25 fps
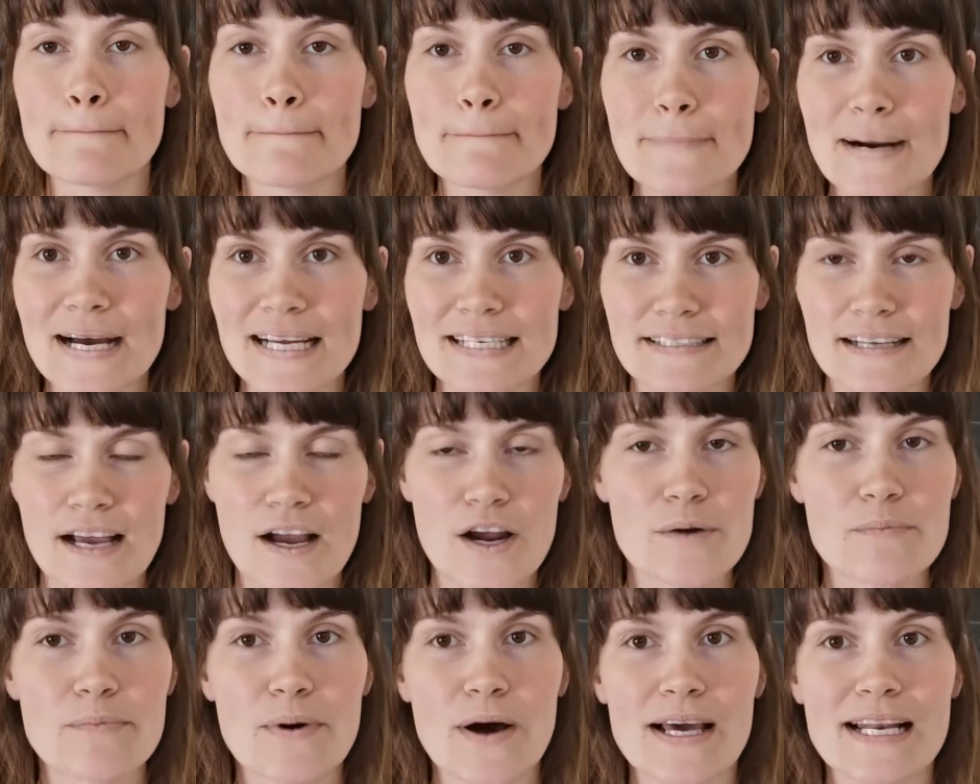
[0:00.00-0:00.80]
But
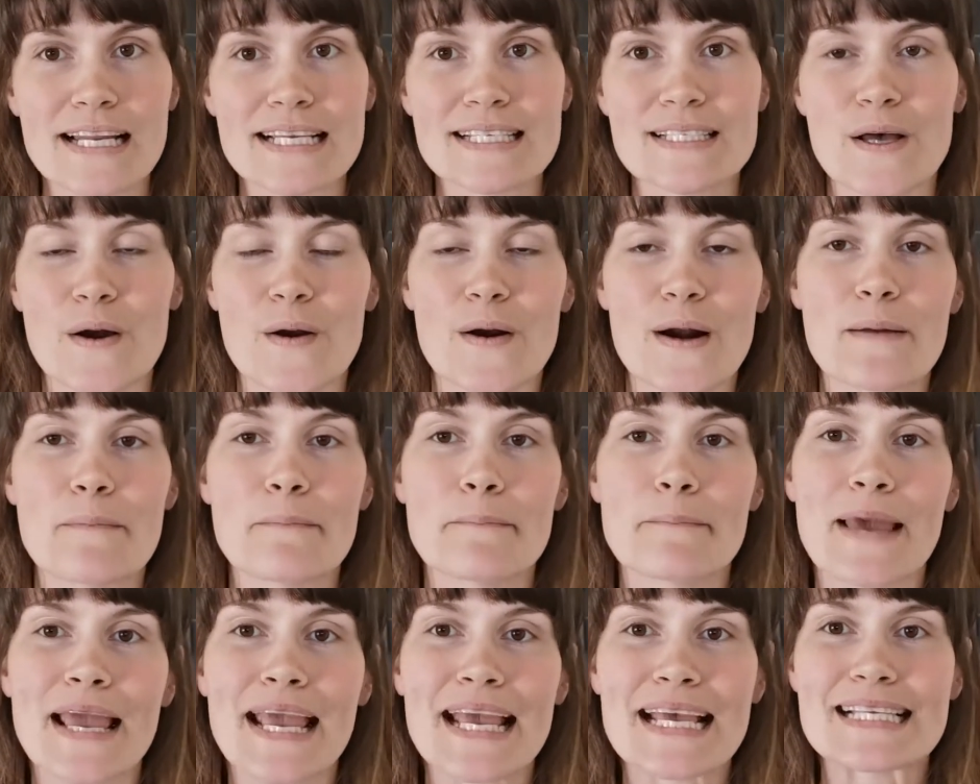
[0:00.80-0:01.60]
our bodies are
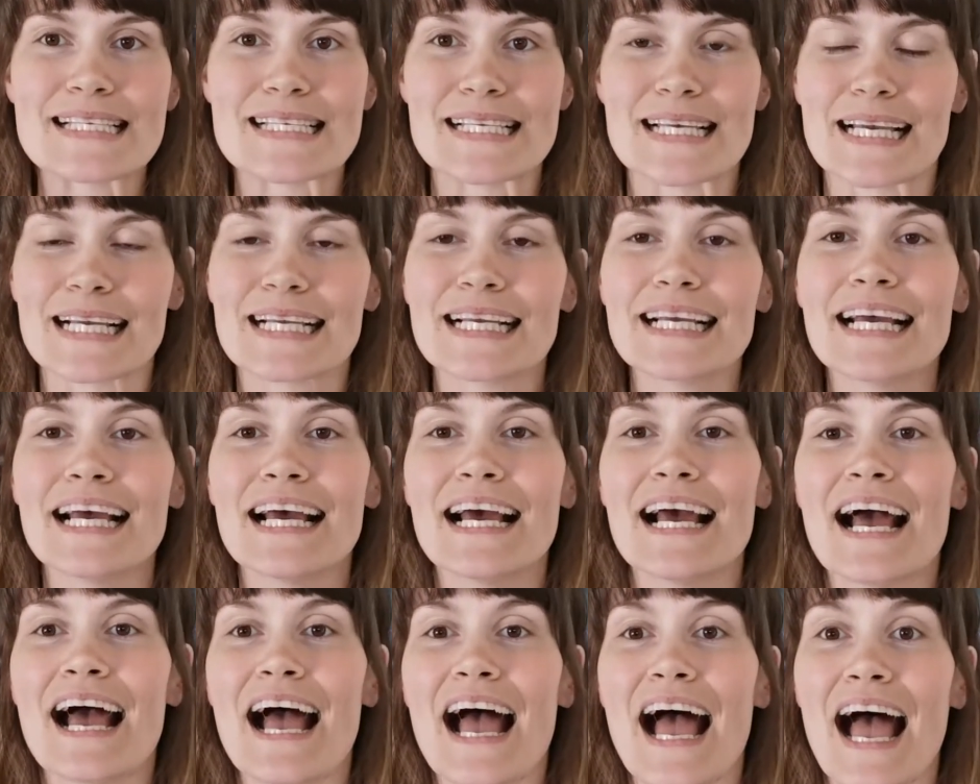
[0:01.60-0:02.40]
amazing,